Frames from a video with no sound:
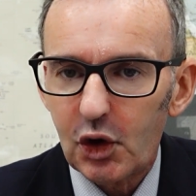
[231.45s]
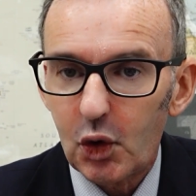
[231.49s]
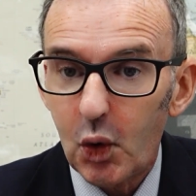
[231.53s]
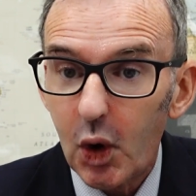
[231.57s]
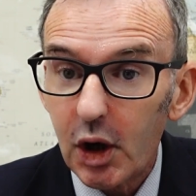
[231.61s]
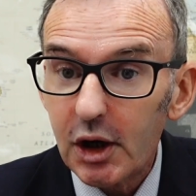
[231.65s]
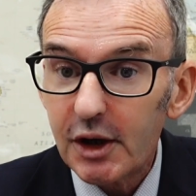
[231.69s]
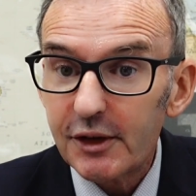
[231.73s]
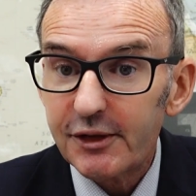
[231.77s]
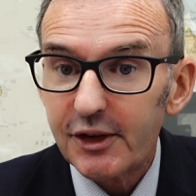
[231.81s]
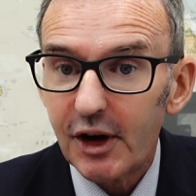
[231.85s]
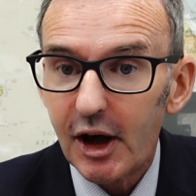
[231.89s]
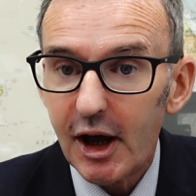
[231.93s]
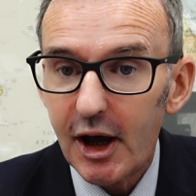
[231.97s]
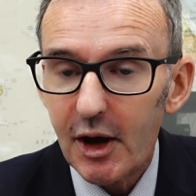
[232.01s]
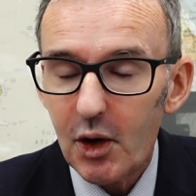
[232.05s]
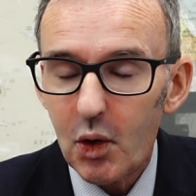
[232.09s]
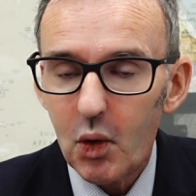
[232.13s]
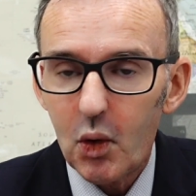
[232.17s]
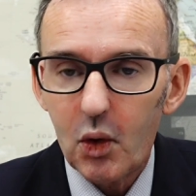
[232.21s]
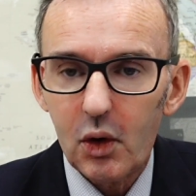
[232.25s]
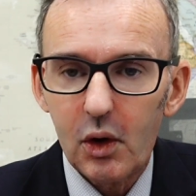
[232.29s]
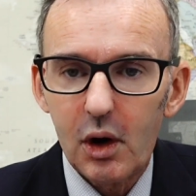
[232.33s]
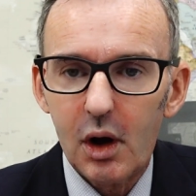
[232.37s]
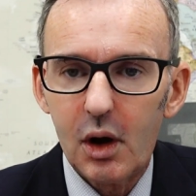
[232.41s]
qualify
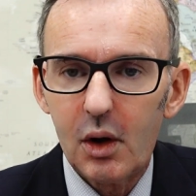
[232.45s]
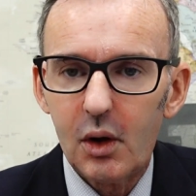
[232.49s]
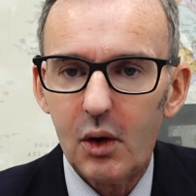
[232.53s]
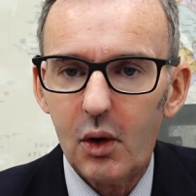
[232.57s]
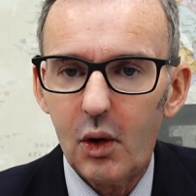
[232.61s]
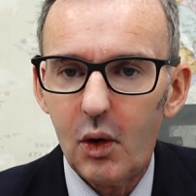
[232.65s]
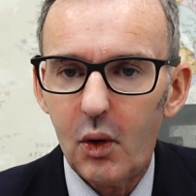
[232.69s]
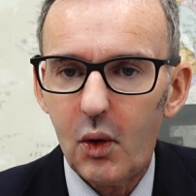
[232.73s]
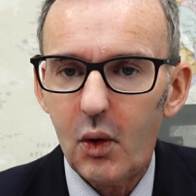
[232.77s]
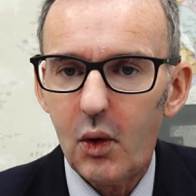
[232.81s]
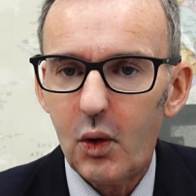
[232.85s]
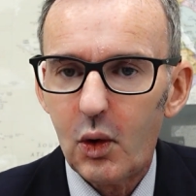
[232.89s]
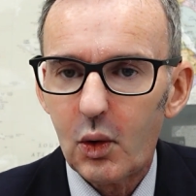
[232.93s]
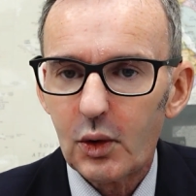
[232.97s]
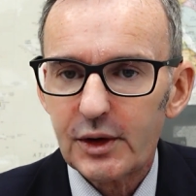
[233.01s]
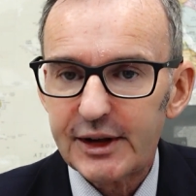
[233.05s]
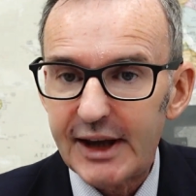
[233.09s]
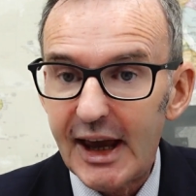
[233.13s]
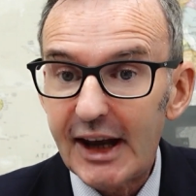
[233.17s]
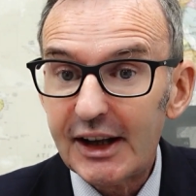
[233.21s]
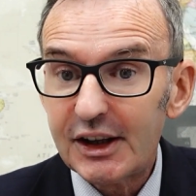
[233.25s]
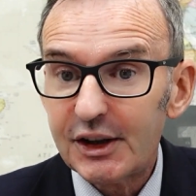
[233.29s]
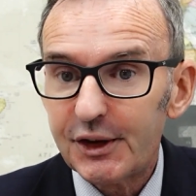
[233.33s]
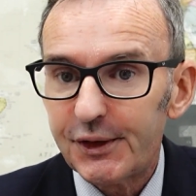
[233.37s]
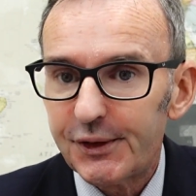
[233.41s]
or
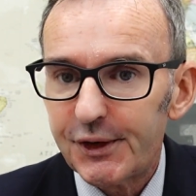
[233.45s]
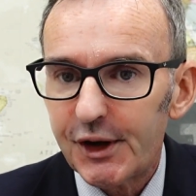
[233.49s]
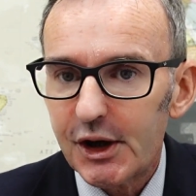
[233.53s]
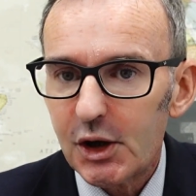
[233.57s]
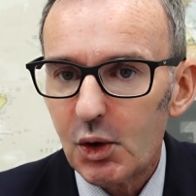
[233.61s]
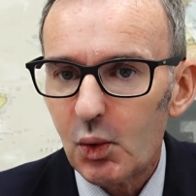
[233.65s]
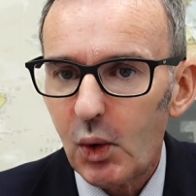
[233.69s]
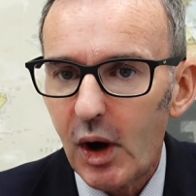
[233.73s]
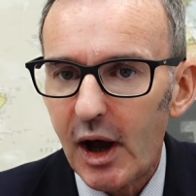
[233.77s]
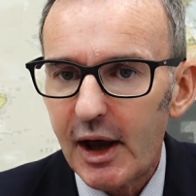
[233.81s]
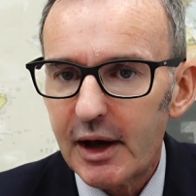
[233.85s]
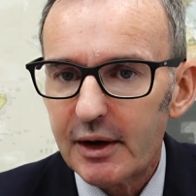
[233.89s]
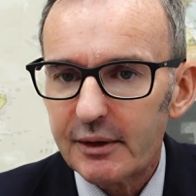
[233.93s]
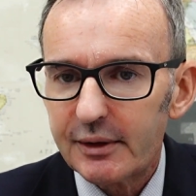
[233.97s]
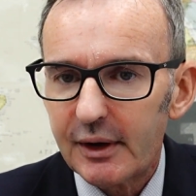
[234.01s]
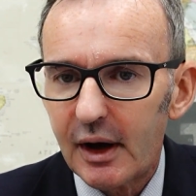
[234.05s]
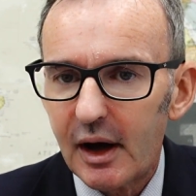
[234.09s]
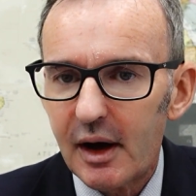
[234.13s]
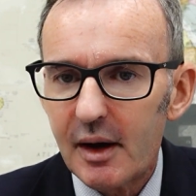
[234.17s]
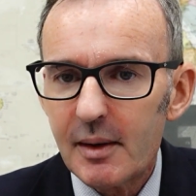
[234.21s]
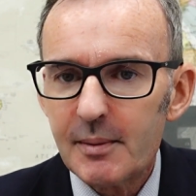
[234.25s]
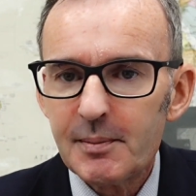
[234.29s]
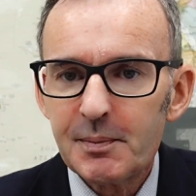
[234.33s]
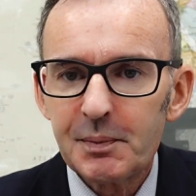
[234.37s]
get a fee waiver,